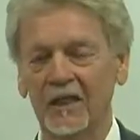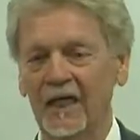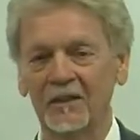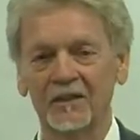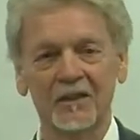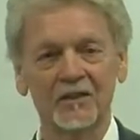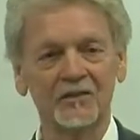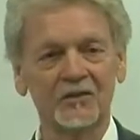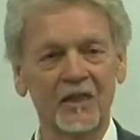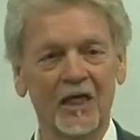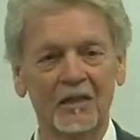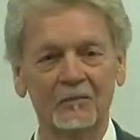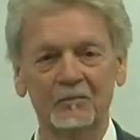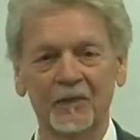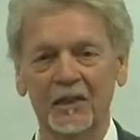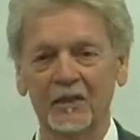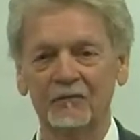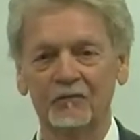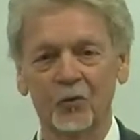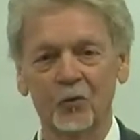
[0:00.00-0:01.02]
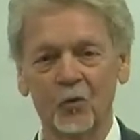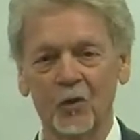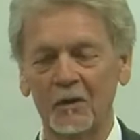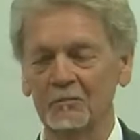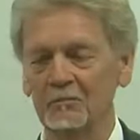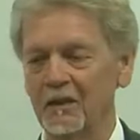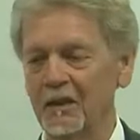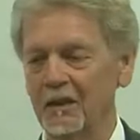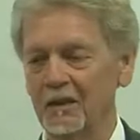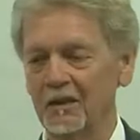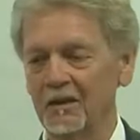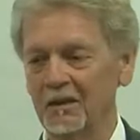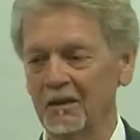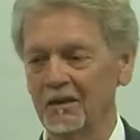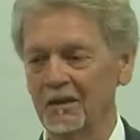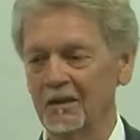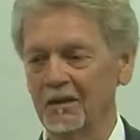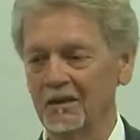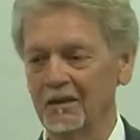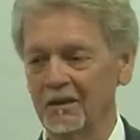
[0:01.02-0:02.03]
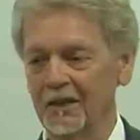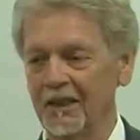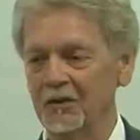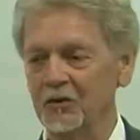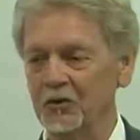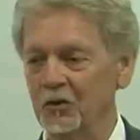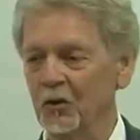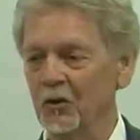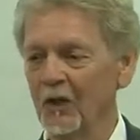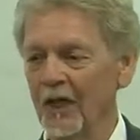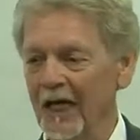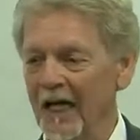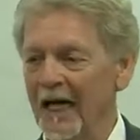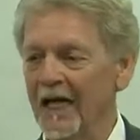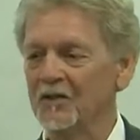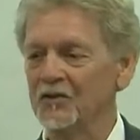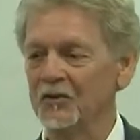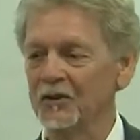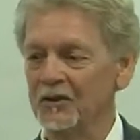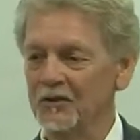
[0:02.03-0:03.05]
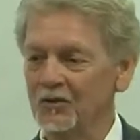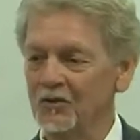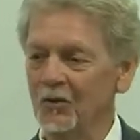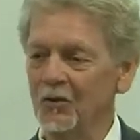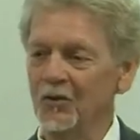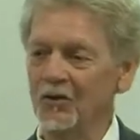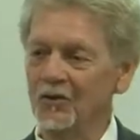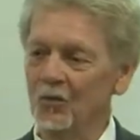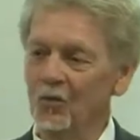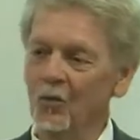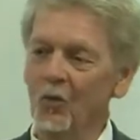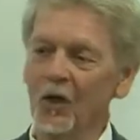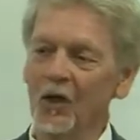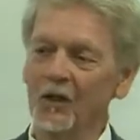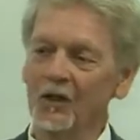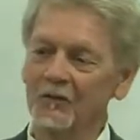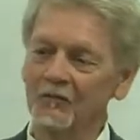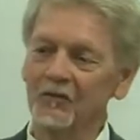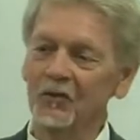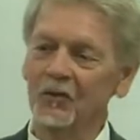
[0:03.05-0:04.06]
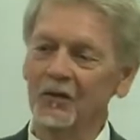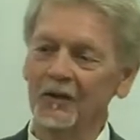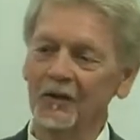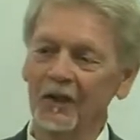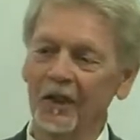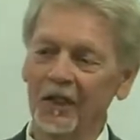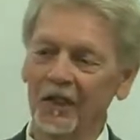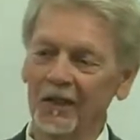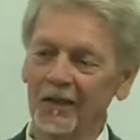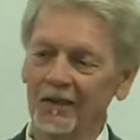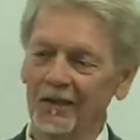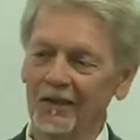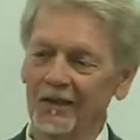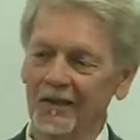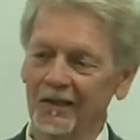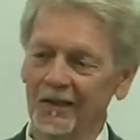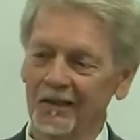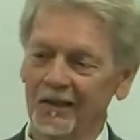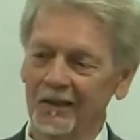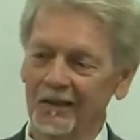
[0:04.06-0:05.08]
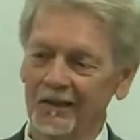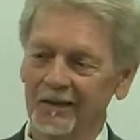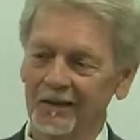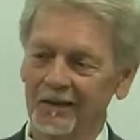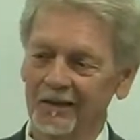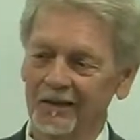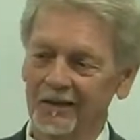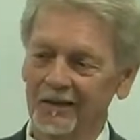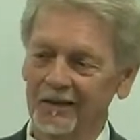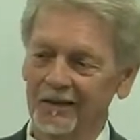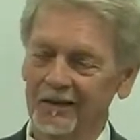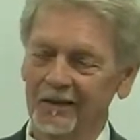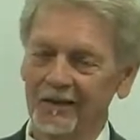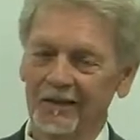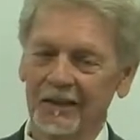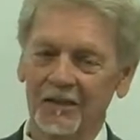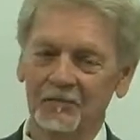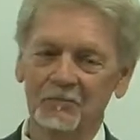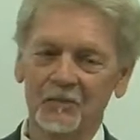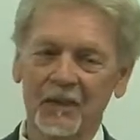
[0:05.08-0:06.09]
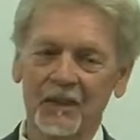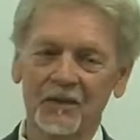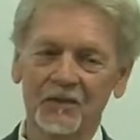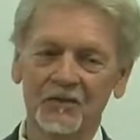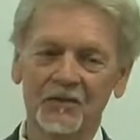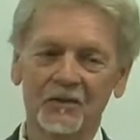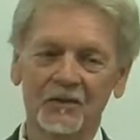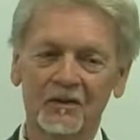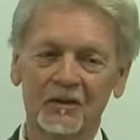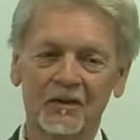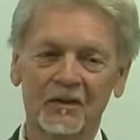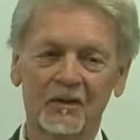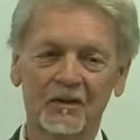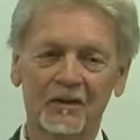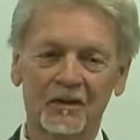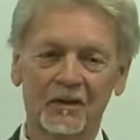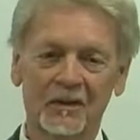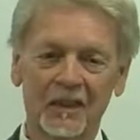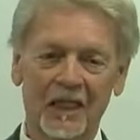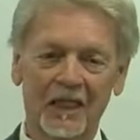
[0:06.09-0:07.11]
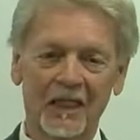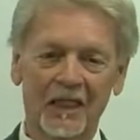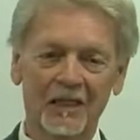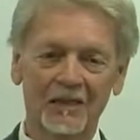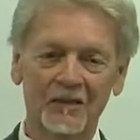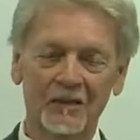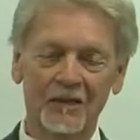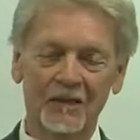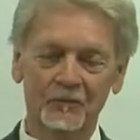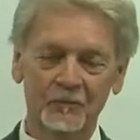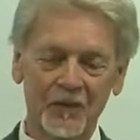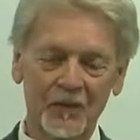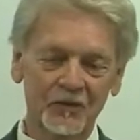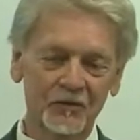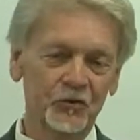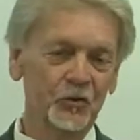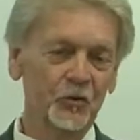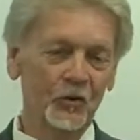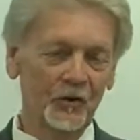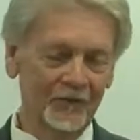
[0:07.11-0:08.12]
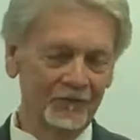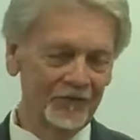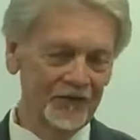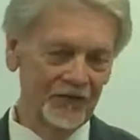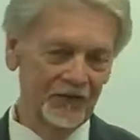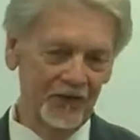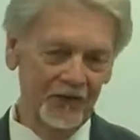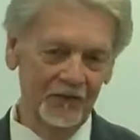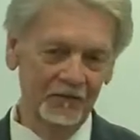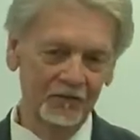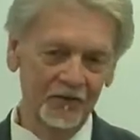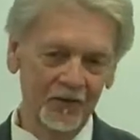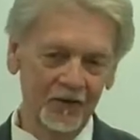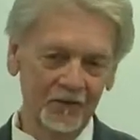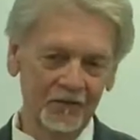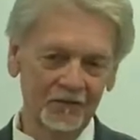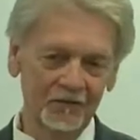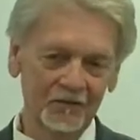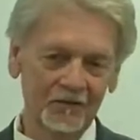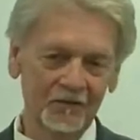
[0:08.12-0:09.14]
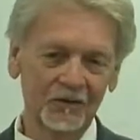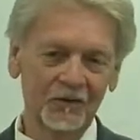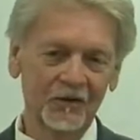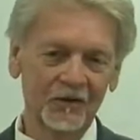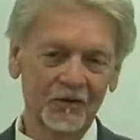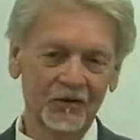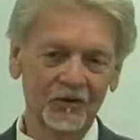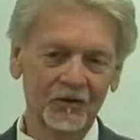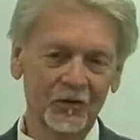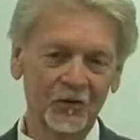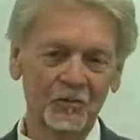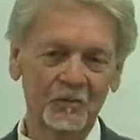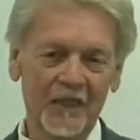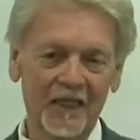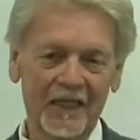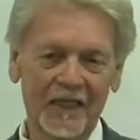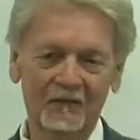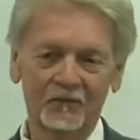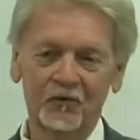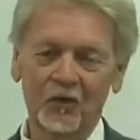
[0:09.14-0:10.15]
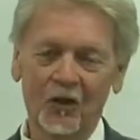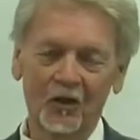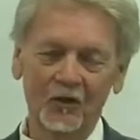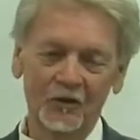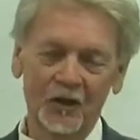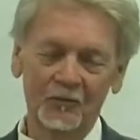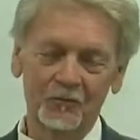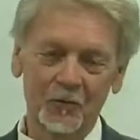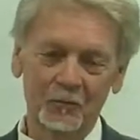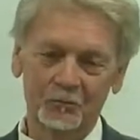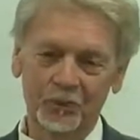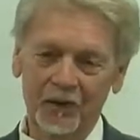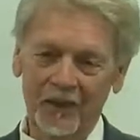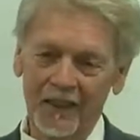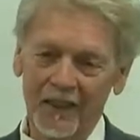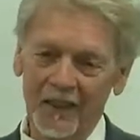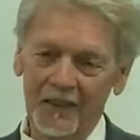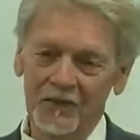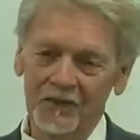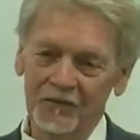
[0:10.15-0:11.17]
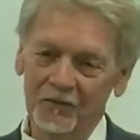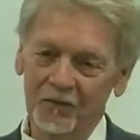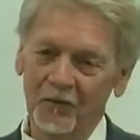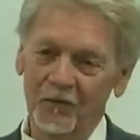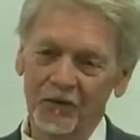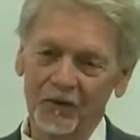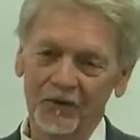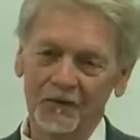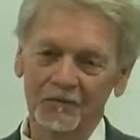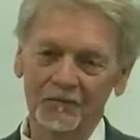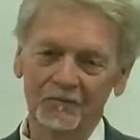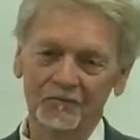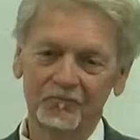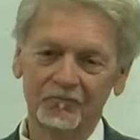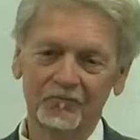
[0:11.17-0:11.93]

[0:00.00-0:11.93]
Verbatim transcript: that does not mean for one minute that you're actually doing the work of doing that. It means God, it means you conceived it, you may have drawn up the plans for it,